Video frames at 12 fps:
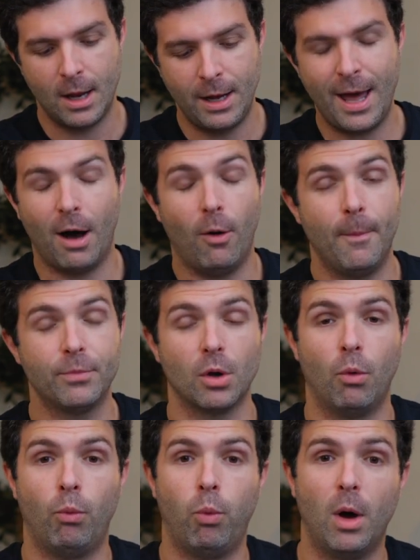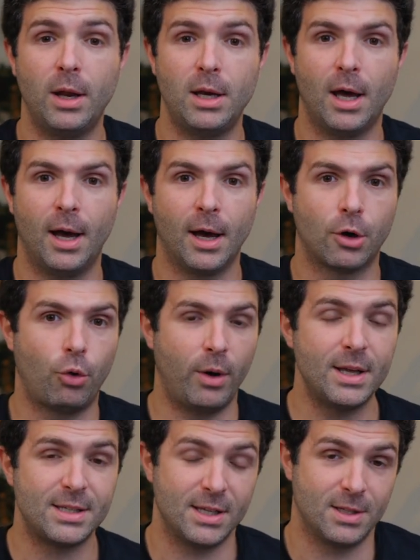Now, one
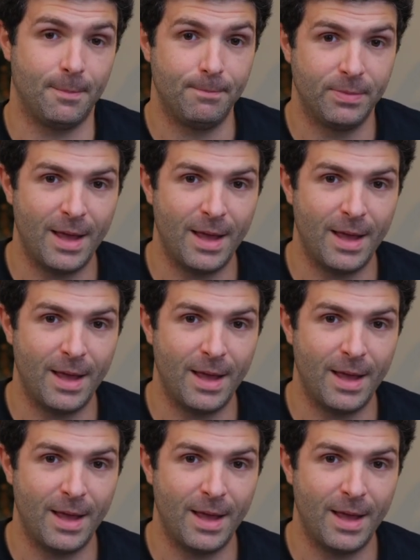criticism